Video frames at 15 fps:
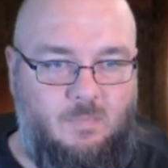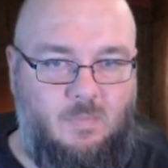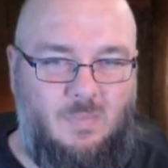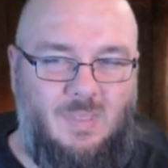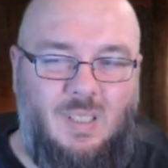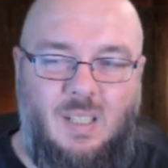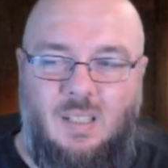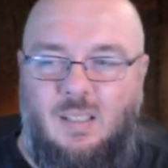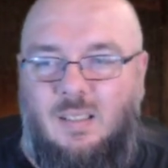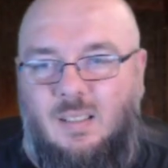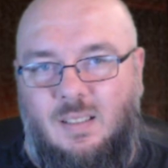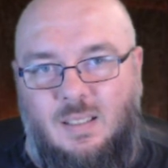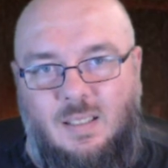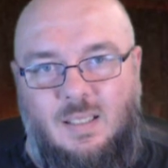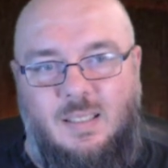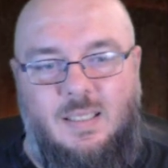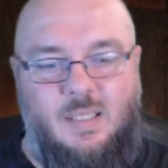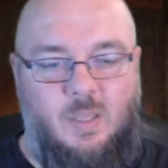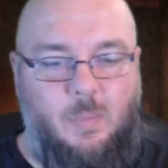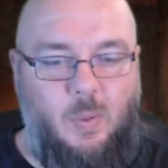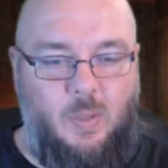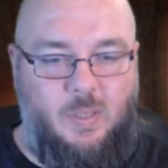Yeah,
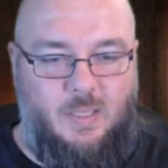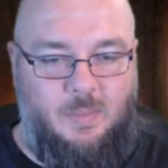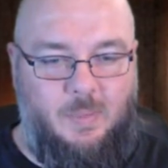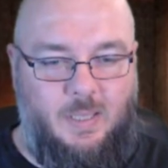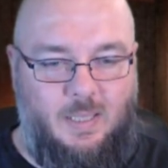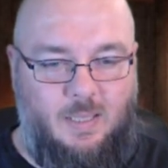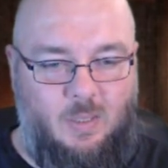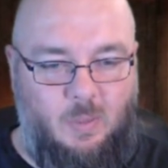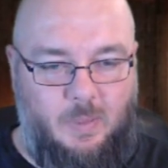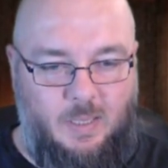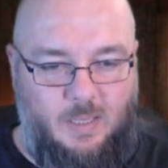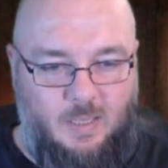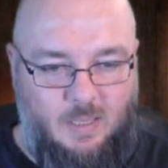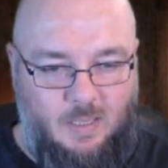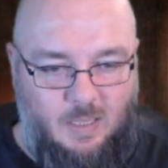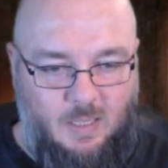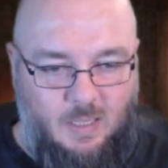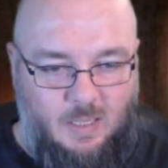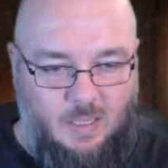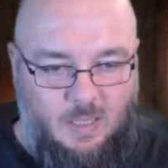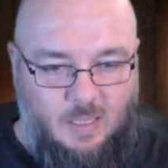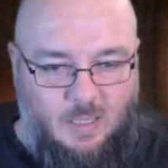disappointed me a little bit.
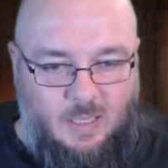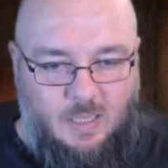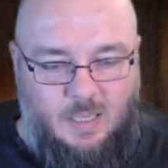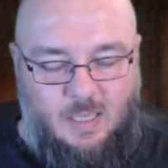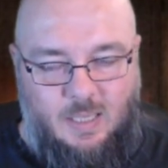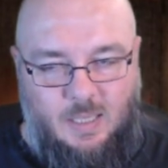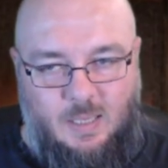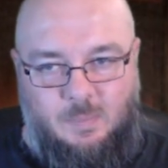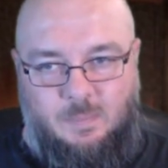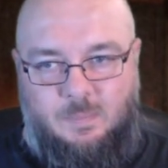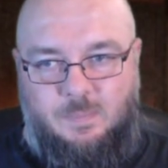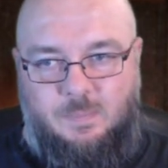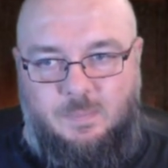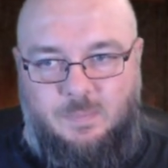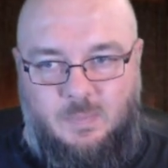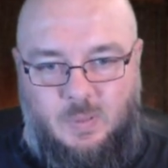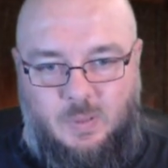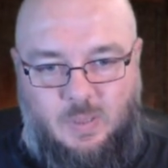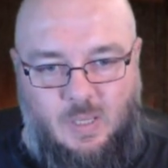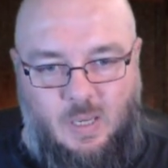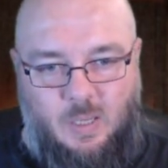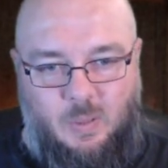Um,
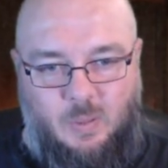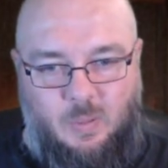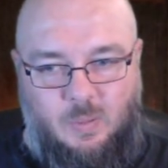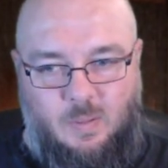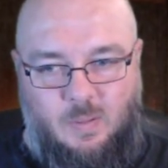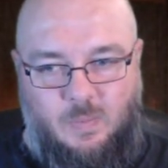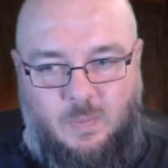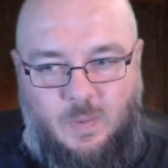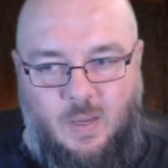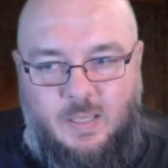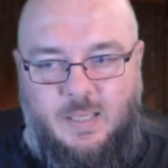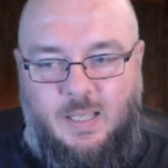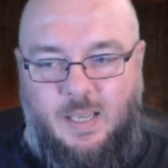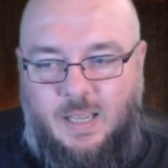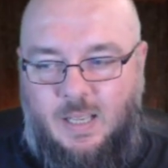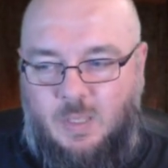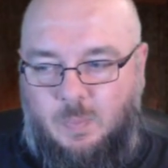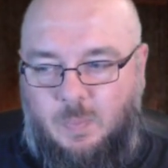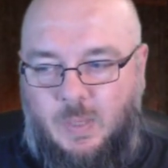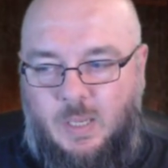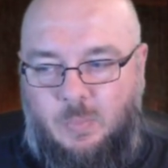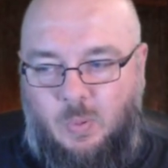so fighting against
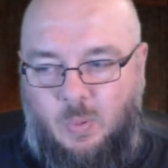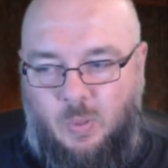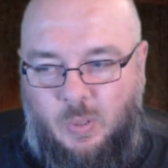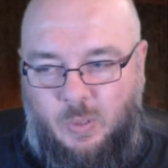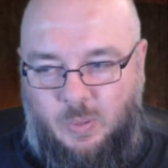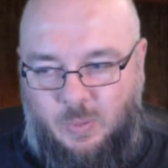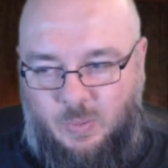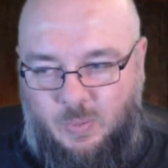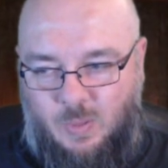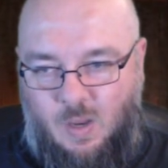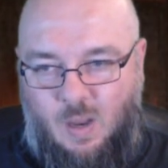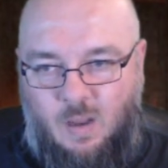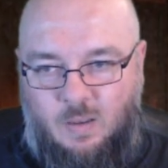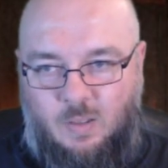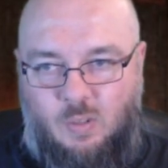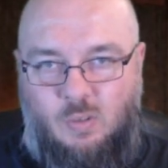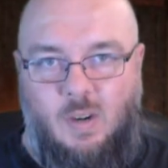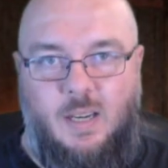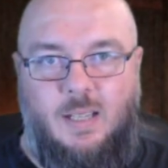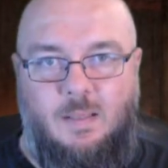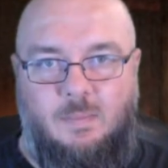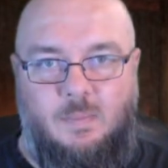people who aren't
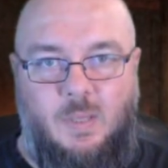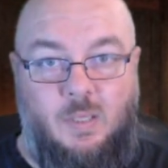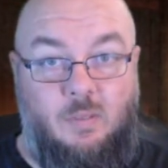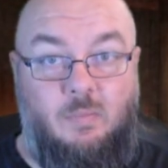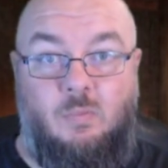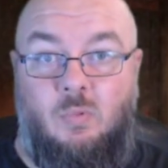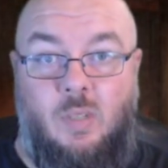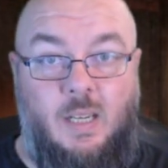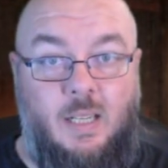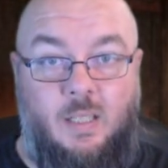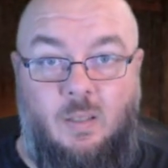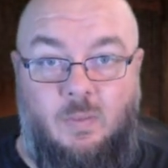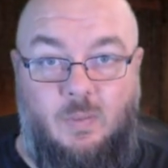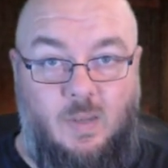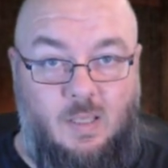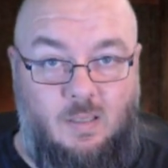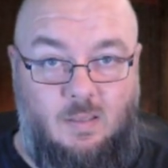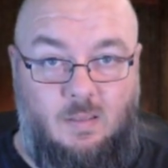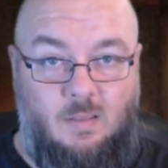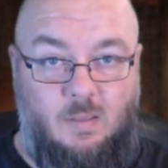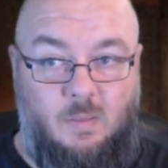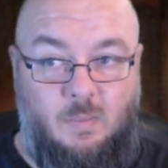great is really good fun
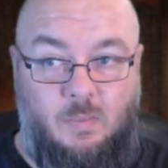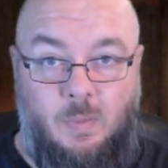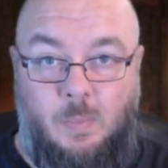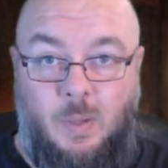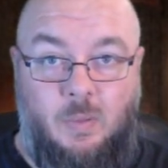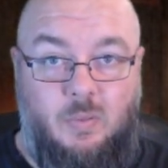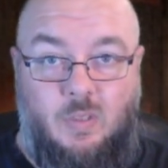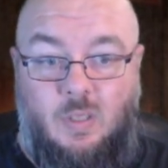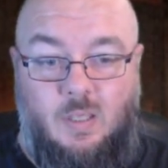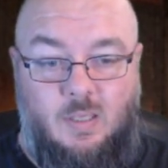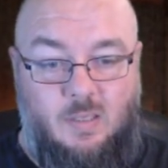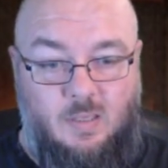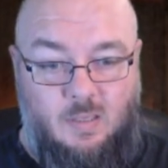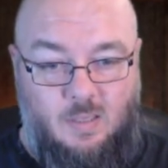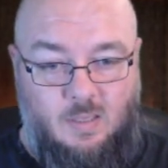for both sides.